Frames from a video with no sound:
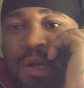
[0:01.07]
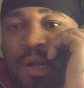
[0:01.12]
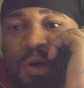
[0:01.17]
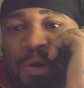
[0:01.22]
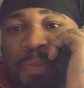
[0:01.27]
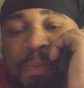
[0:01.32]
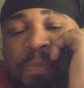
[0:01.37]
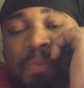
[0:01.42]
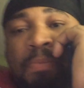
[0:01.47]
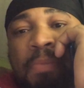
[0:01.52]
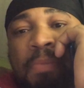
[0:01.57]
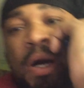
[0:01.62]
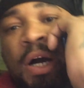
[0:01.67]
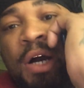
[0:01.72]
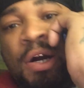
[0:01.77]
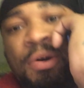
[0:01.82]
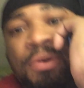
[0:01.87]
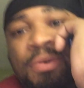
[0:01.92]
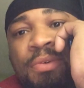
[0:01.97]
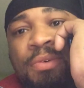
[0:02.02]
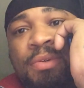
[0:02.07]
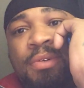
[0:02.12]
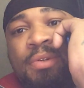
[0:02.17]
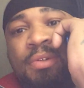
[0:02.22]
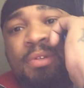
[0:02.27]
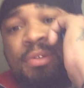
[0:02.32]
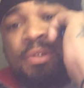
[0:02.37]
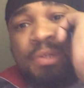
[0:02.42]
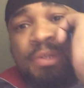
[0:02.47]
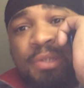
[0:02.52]
Hello, Mahomes?
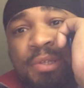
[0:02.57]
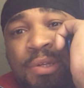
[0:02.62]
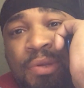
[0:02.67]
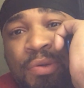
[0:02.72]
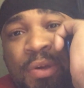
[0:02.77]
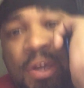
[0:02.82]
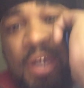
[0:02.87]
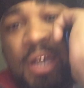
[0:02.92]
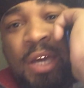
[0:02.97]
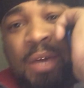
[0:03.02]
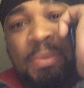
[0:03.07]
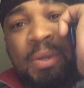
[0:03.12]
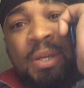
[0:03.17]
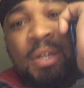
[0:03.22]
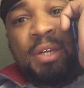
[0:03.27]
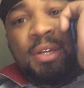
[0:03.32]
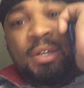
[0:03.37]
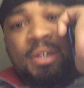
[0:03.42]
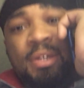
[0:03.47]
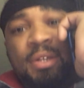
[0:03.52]
You can hear me?